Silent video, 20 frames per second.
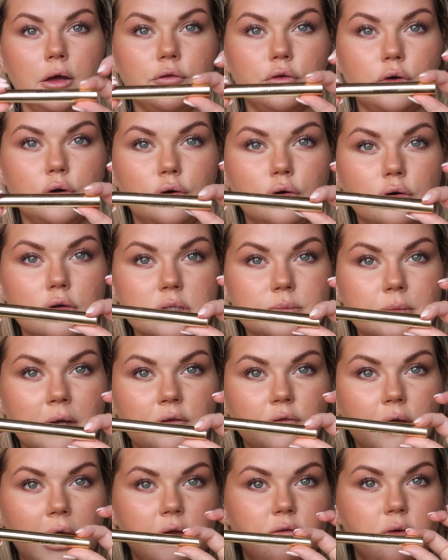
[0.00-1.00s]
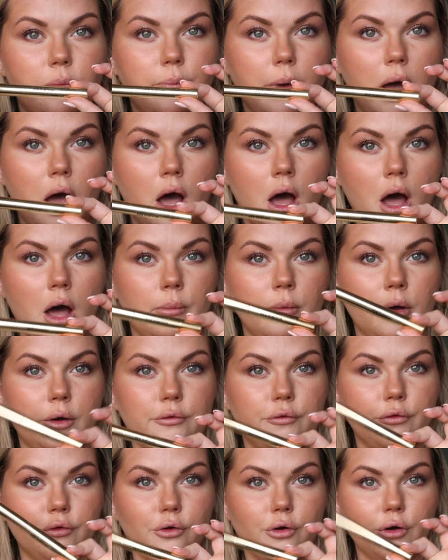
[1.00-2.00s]
of course my favourite balm
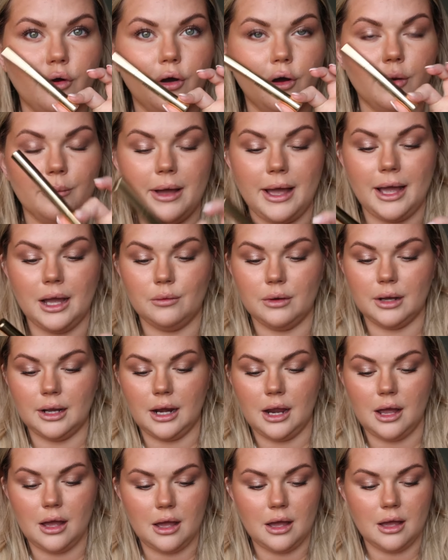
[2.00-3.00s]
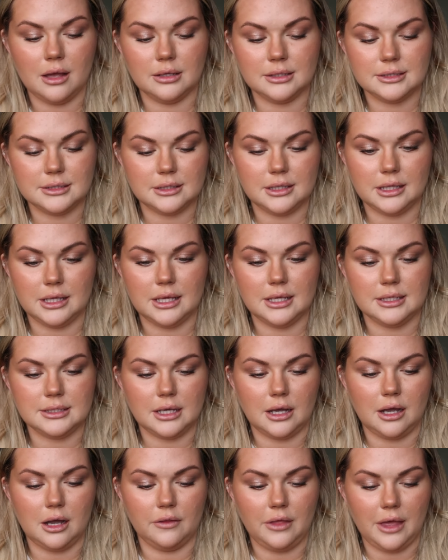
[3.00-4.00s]
from Hourglass. These
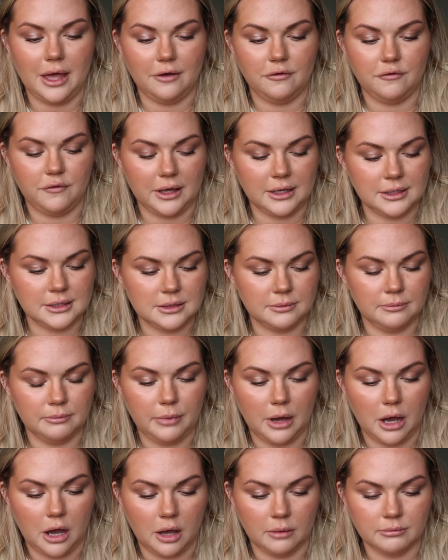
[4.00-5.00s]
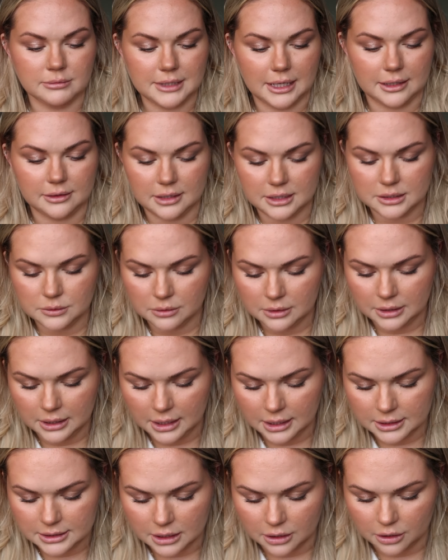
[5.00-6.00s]
are their Phantom Balms and this one
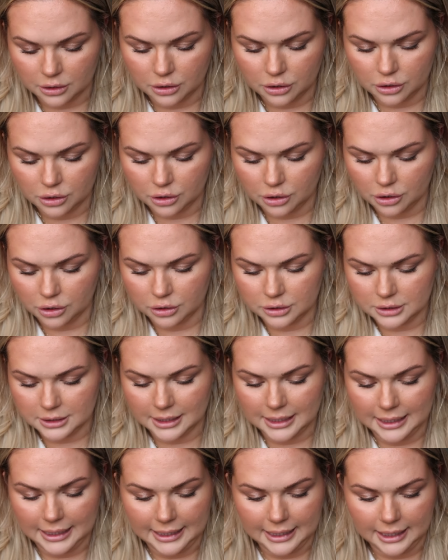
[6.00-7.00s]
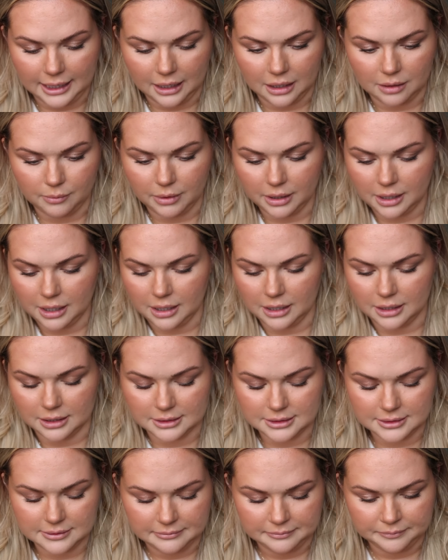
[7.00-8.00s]
needs a good clean
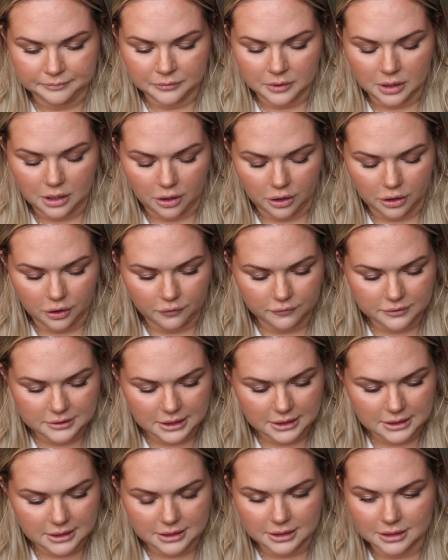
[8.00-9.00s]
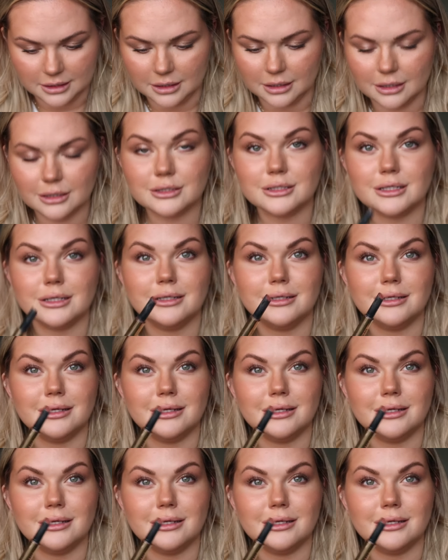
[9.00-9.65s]
because I obviously didn't